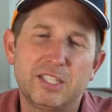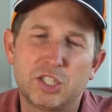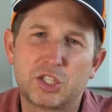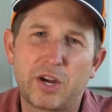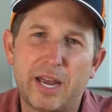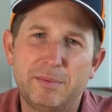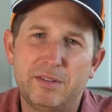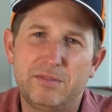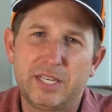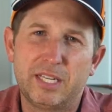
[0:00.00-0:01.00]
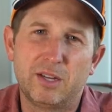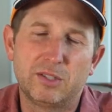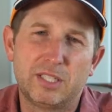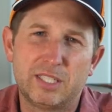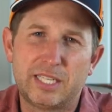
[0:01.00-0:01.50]
and subscribe to the
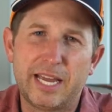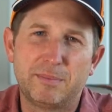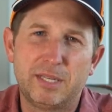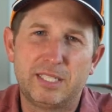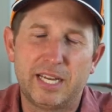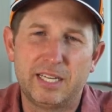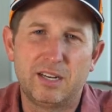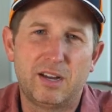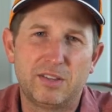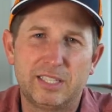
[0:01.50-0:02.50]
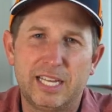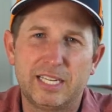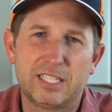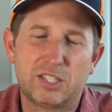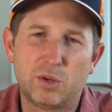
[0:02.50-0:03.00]
videos to stay up to date on the
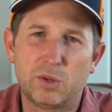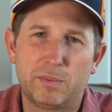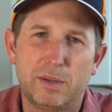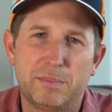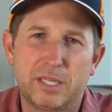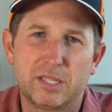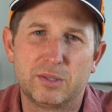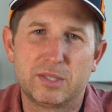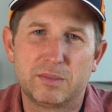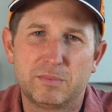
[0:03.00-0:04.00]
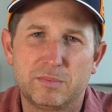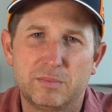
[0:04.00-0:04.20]
latest solar pumping news.